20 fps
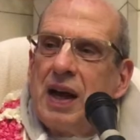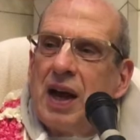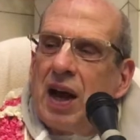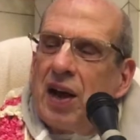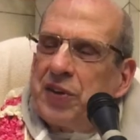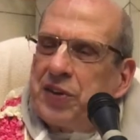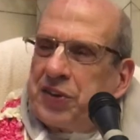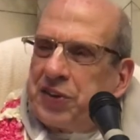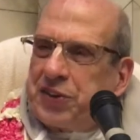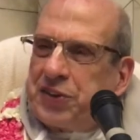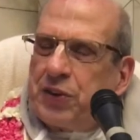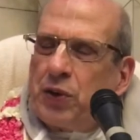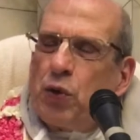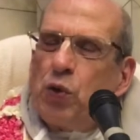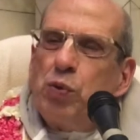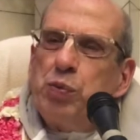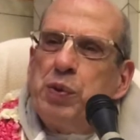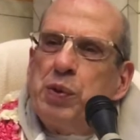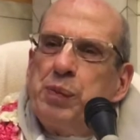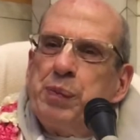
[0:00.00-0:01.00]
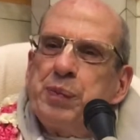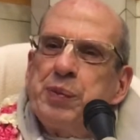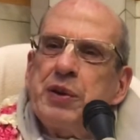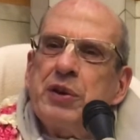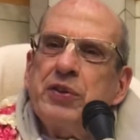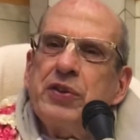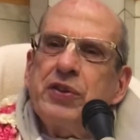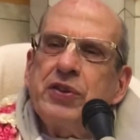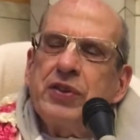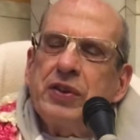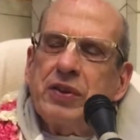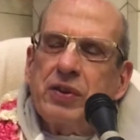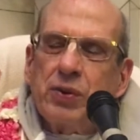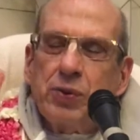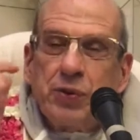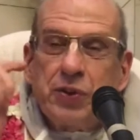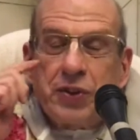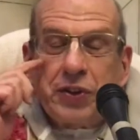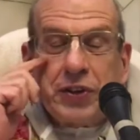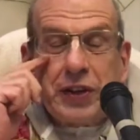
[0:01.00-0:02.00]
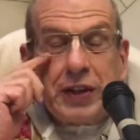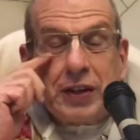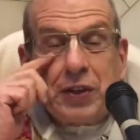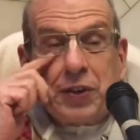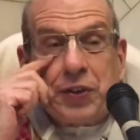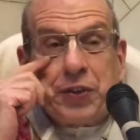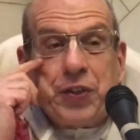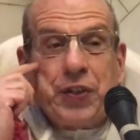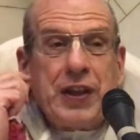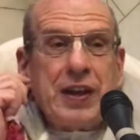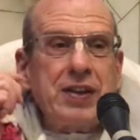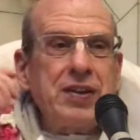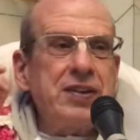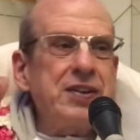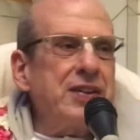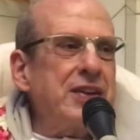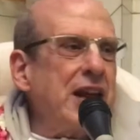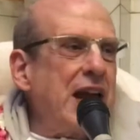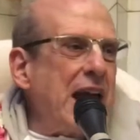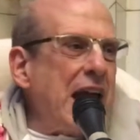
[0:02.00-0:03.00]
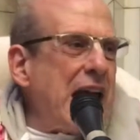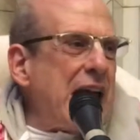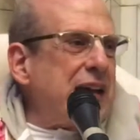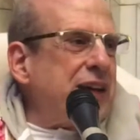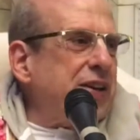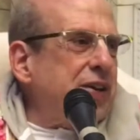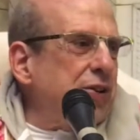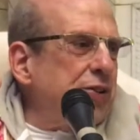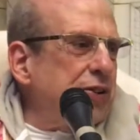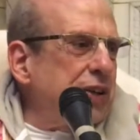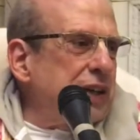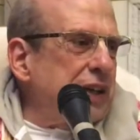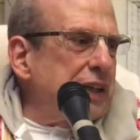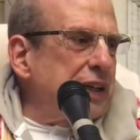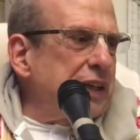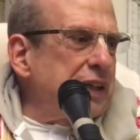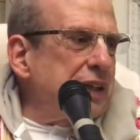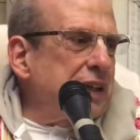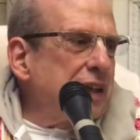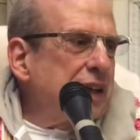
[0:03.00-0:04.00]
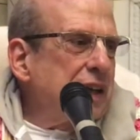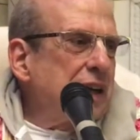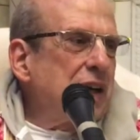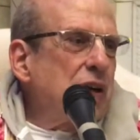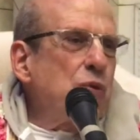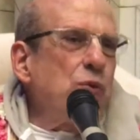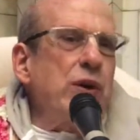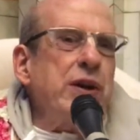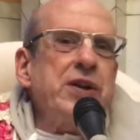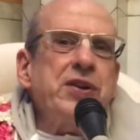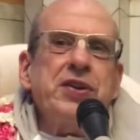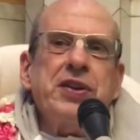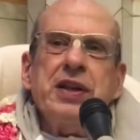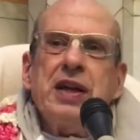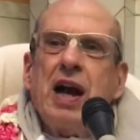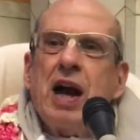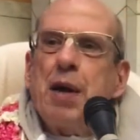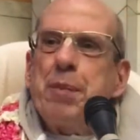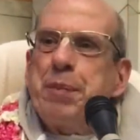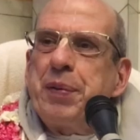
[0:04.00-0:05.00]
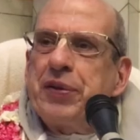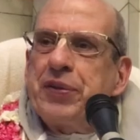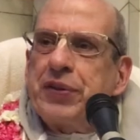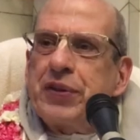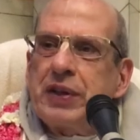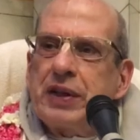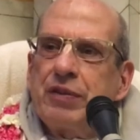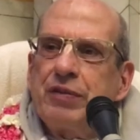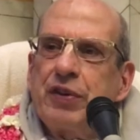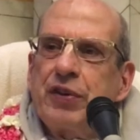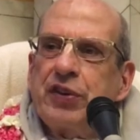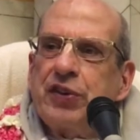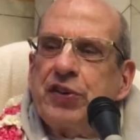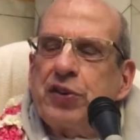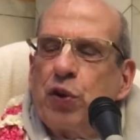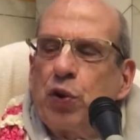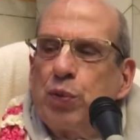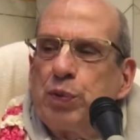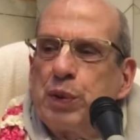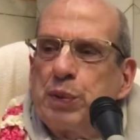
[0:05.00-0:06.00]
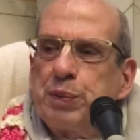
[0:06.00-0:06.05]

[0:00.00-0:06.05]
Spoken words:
a sober person who sees things accurately. What is the opposite of a sober